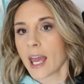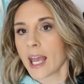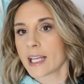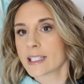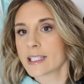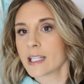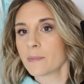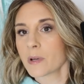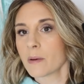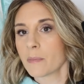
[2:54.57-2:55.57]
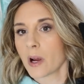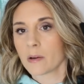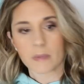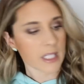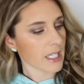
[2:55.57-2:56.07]
a zip
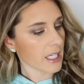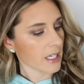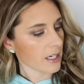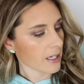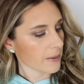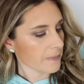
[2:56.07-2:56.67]
compartment here,